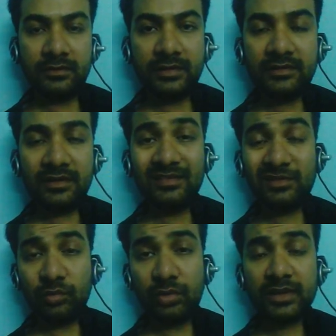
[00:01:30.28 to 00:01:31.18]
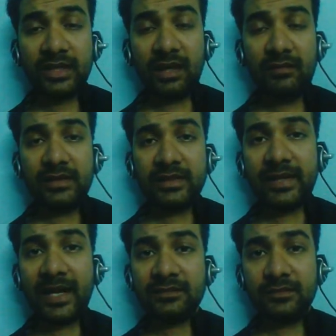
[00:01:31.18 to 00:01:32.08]
This is the working hour that
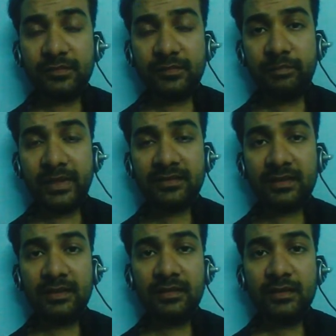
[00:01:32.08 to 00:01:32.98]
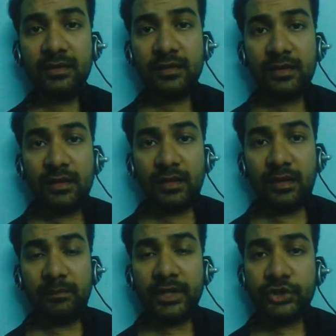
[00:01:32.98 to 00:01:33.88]
has been basically
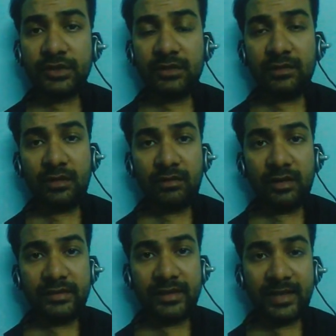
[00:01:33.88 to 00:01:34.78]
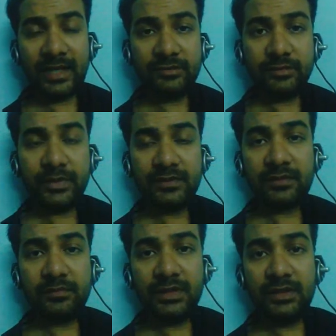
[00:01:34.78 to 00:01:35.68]
mentioned, or that has been
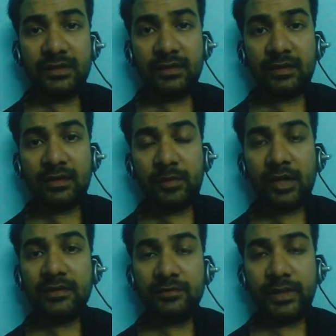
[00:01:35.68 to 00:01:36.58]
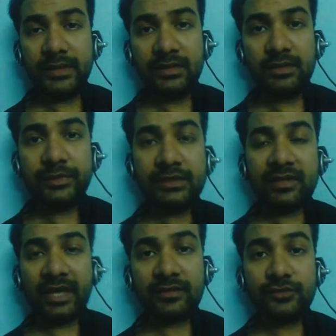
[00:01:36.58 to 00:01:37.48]
basically been commanded by the Companies
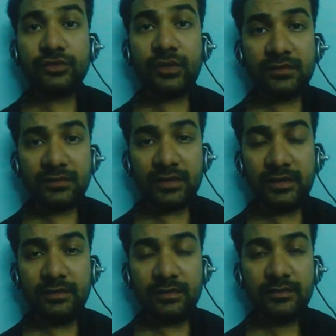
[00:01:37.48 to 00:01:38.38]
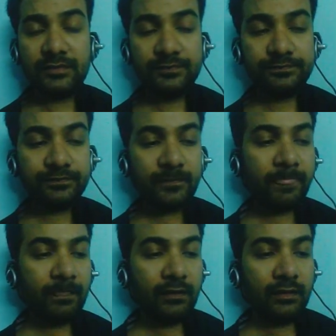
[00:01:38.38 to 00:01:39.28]
Act of 2013.
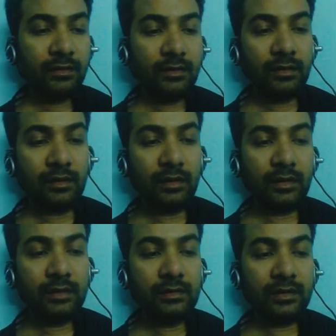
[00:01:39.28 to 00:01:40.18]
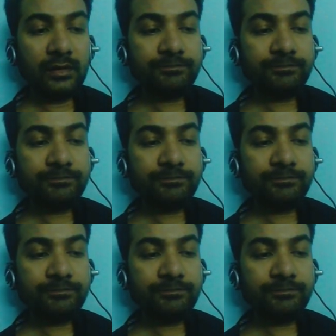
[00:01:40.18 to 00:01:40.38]
And